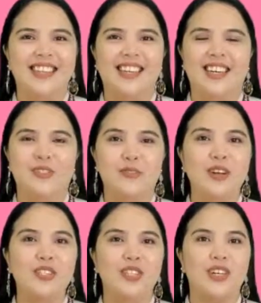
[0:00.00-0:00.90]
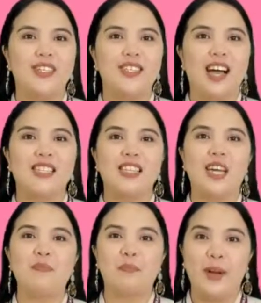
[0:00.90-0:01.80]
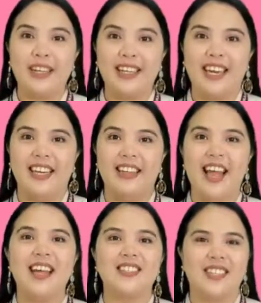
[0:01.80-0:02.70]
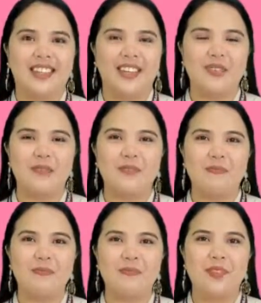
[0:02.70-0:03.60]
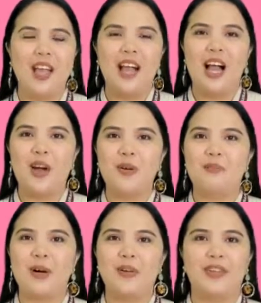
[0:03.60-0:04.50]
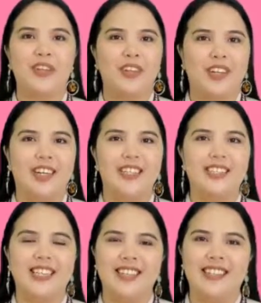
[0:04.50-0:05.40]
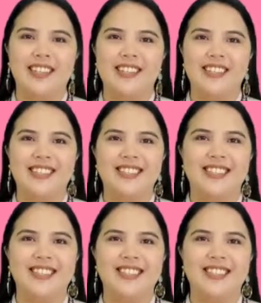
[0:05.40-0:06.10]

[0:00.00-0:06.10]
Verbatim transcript: it functions as a predicate adjective. How about the third sentence?